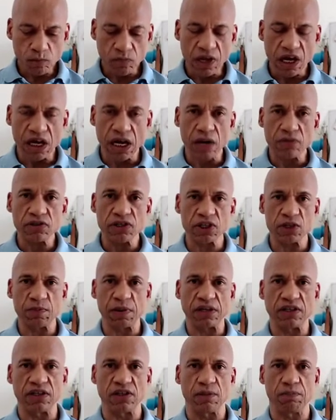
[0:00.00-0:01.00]
And I was
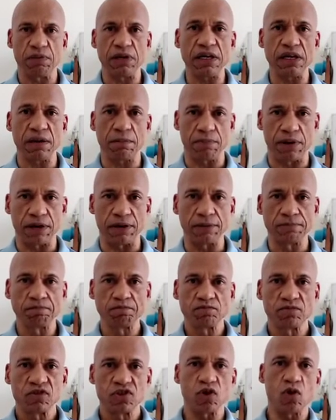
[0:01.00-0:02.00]
expecting the peanut butter
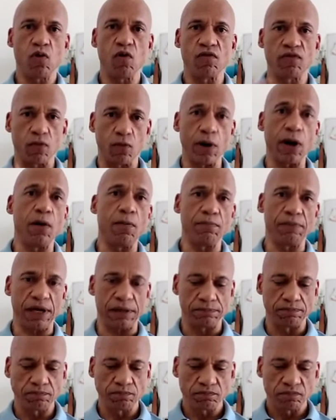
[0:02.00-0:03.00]
to overwhelm me,
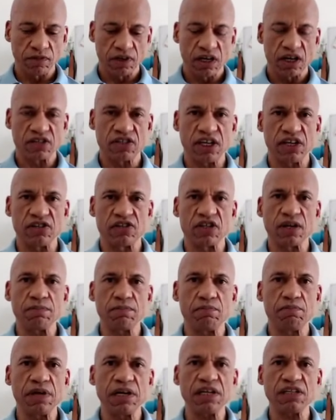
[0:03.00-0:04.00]
because
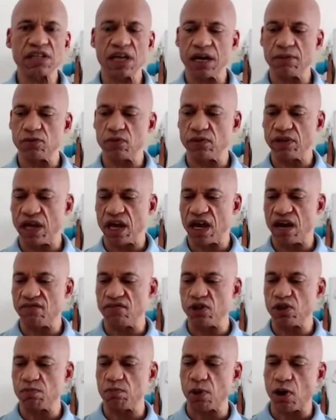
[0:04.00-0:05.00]
many times when they have
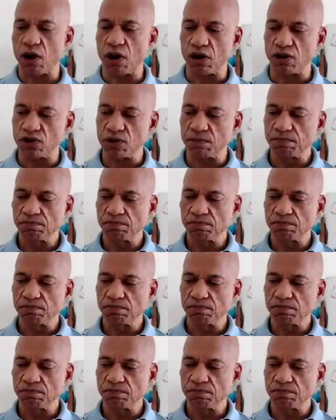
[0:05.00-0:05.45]
these bars,